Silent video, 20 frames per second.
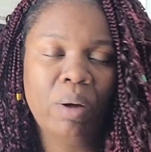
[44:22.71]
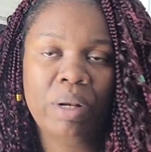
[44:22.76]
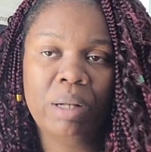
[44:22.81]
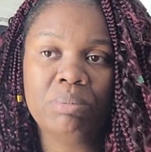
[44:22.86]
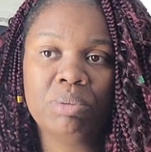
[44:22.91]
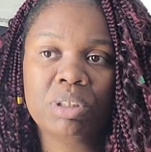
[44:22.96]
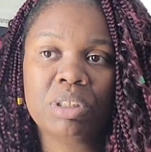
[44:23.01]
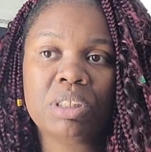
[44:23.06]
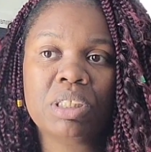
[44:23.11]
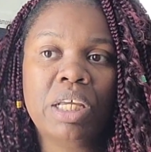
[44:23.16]
and
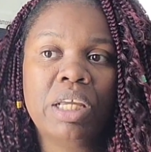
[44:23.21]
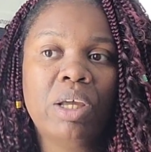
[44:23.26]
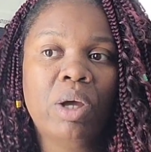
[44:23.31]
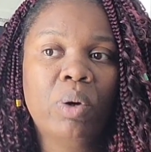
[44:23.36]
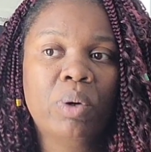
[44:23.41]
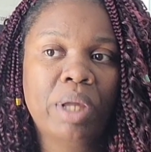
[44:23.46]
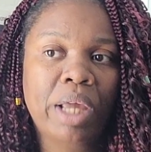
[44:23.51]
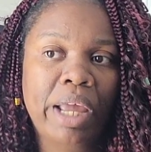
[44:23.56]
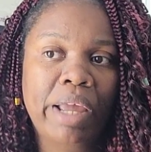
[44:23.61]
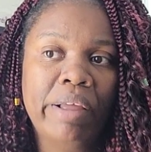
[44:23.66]
I'm just like,
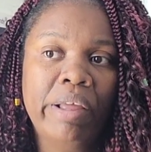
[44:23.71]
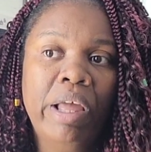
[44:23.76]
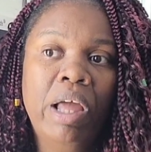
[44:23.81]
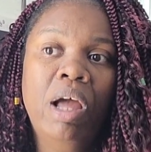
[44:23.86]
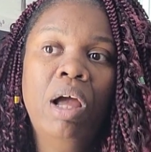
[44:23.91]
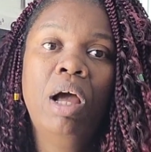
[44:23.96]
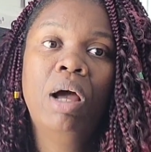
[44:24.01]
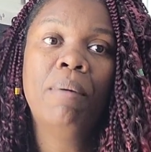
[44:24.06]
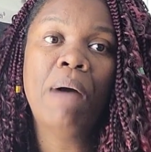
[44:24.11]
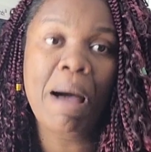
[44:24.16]
okay,
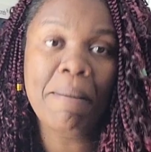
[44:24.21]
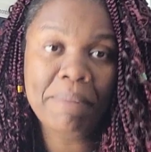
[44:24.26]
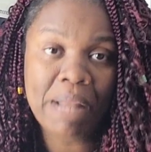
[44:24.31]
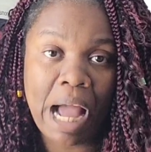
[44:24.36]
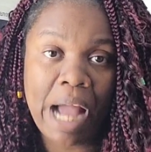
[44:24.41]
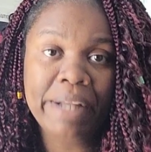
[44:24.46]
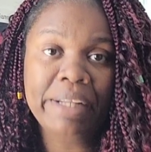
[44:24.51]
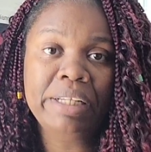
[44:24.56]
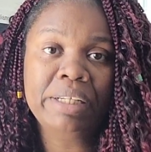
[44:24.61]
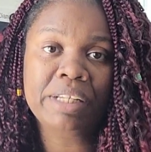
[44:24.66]
I'm,
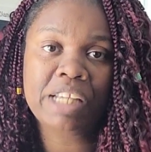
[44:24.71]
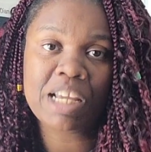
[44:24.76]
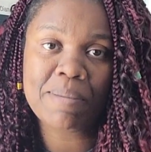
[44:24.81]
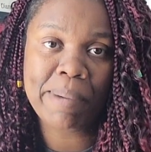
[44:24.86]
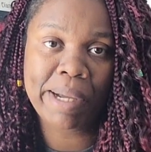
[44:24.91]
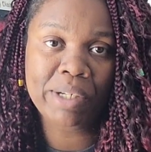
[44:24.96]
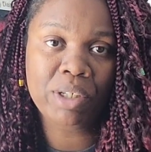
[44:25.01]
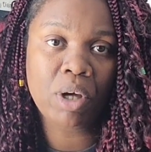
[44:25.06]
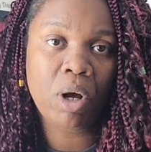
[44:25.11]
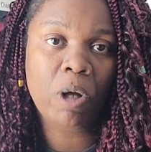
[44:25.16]
I need to get
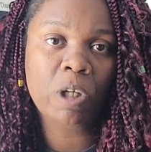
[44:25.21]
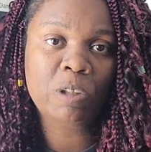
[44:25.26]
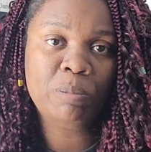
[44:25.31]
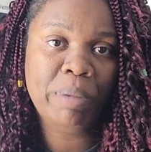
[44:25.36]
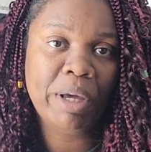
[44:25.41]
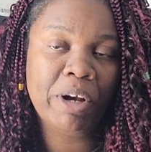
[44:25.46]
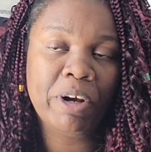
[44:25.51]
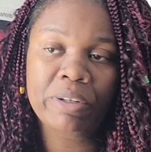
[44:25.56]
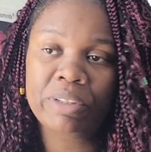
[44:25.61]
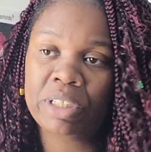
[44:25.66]
my dogs
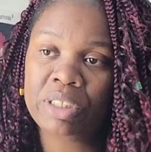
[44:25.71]
better.